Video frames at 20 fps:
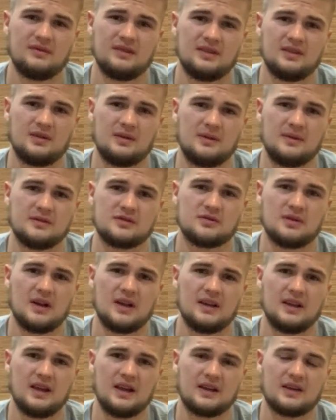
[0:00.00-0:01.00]
So he was trying
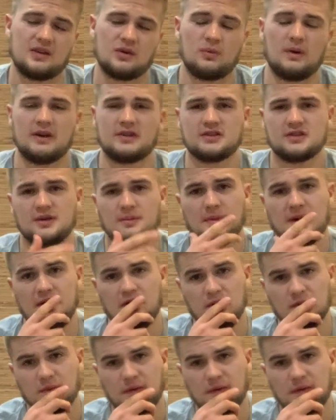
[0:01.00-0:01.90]
to like question my own